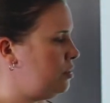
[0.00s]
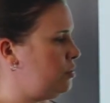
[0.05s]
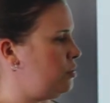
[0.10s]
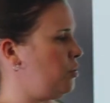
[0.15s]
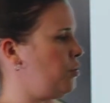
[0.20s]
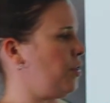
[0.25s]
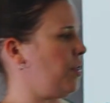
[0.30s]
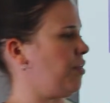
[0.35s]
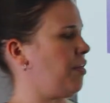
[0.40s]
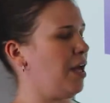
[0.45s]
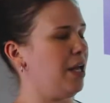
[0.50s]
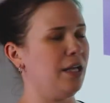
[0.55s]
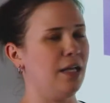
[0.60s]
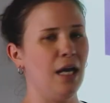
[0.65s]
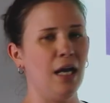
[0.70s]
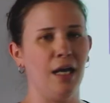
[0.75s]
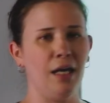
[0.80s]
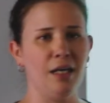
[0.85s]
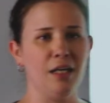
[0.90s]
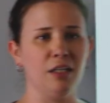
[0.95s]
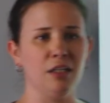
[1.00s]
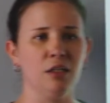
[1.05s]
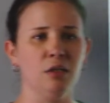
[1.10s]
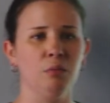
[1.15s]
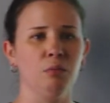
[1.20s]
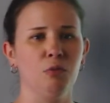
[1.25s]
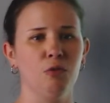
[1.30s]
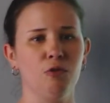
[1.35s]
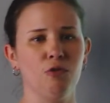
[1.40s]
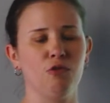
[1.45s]
so that that 9
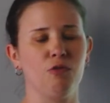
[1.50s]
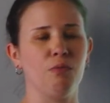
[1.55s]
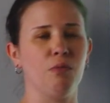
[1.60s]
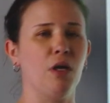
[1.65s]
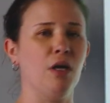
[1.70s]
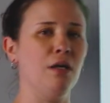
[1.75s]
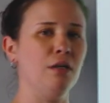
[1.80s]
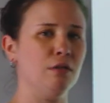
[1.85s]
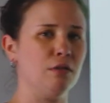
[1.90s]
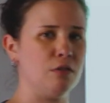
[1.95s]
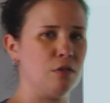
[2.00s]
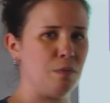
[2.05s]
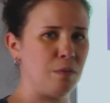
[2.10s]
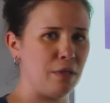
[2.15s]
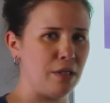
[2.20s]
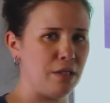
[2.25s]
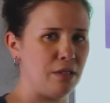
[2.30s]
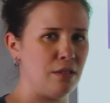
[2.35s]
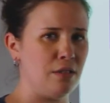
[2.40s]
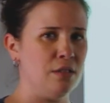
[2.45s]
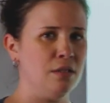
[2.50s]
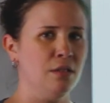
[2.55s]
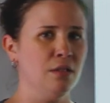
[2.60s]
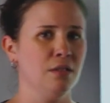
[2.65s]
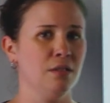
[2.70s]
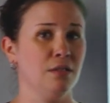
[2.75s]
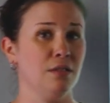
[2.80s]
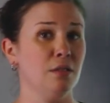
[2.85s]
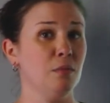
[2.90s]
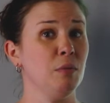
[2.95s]
moves from the hundredths place
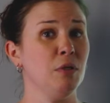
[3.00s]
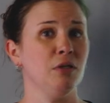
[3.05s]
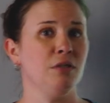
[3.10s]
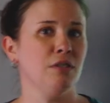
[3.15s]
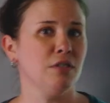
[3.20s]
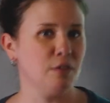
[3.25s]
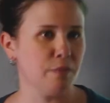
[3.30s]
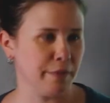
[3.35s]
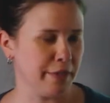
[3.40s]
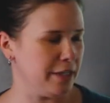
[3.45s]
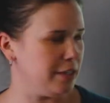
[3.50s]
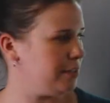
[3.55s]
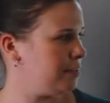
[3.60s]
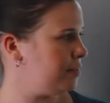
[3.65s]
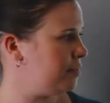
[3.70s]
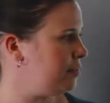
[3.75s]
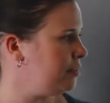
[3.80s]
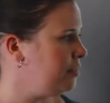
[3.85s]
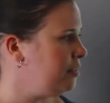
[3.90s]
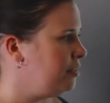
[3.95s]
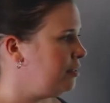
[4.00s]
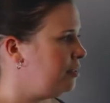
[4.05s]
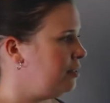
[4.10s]
to the millions place.